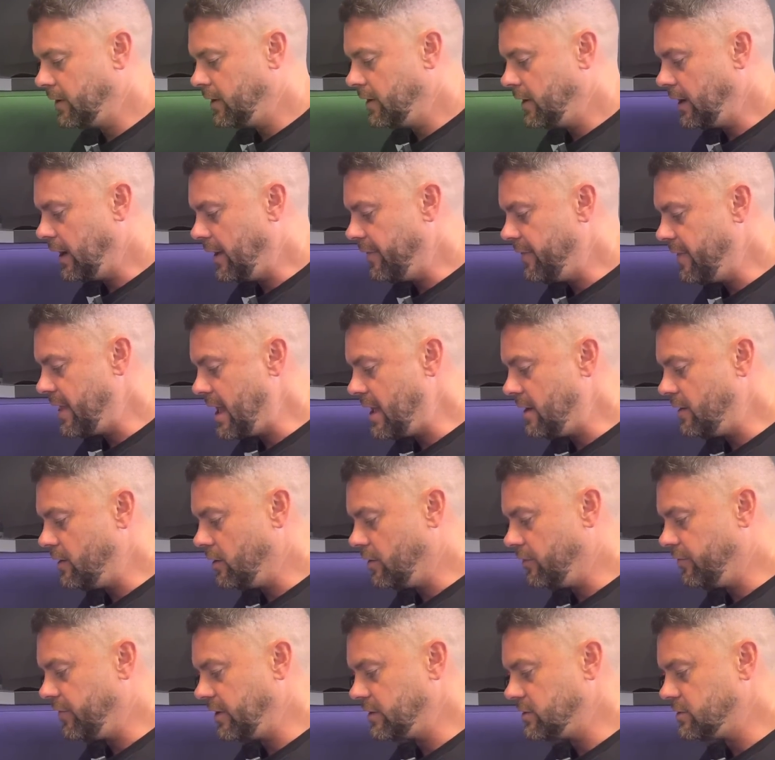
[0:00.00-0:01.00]
And then
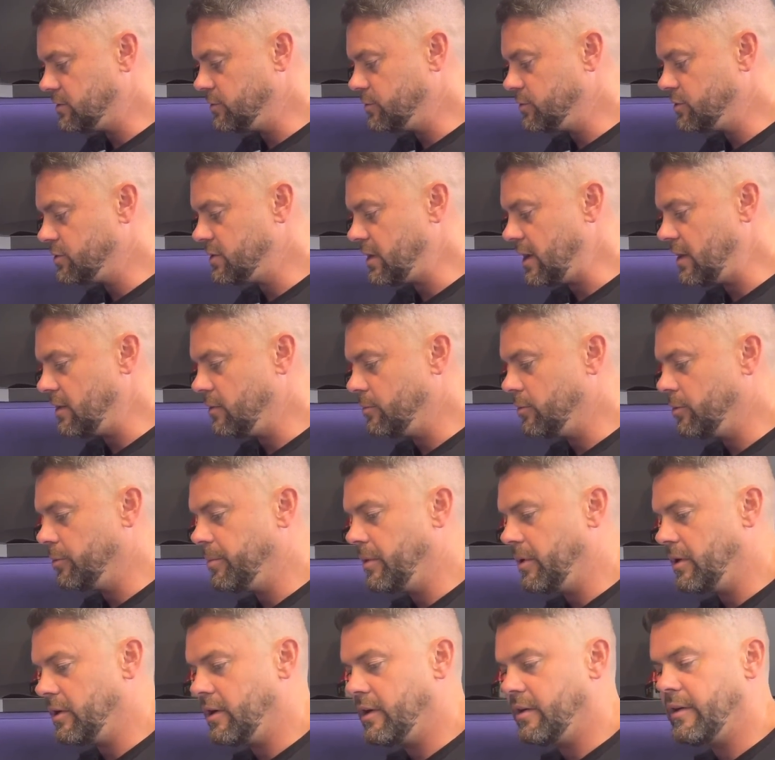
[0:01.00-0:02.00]
I've had to set them up
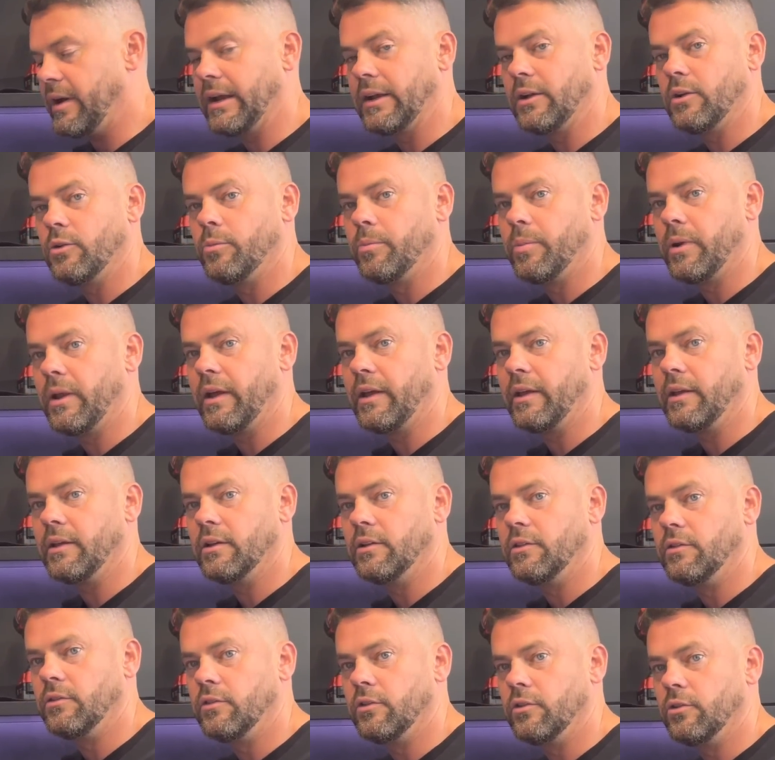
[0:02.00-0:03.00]
on our angle plate
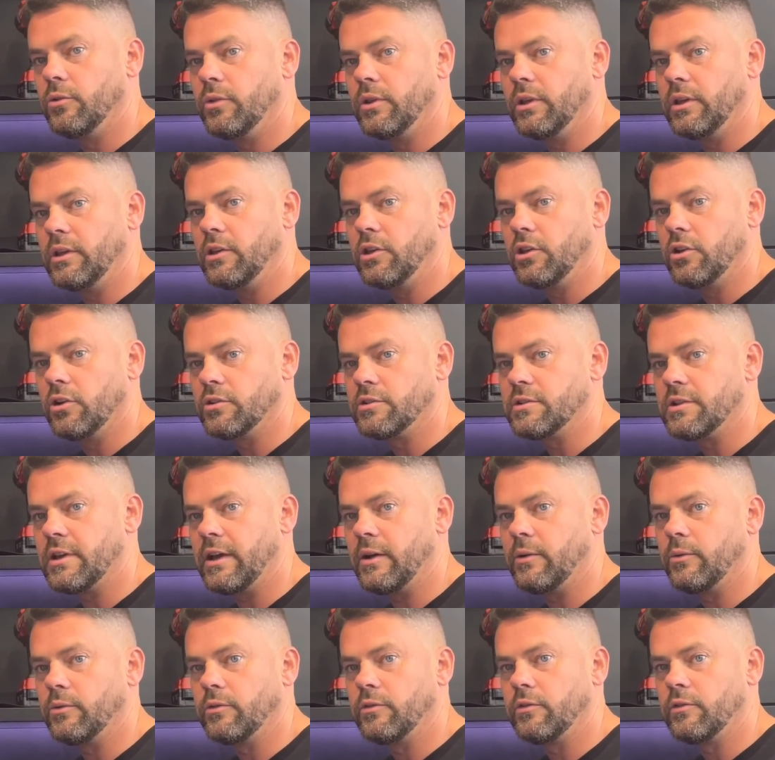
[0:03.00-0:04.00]
and do the
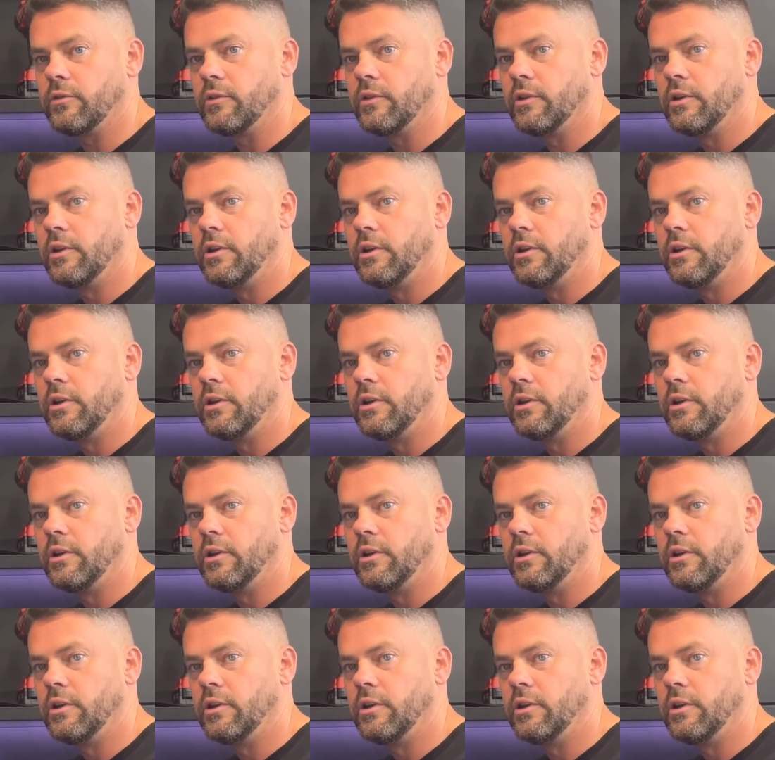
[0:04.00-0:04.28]
cutouts. So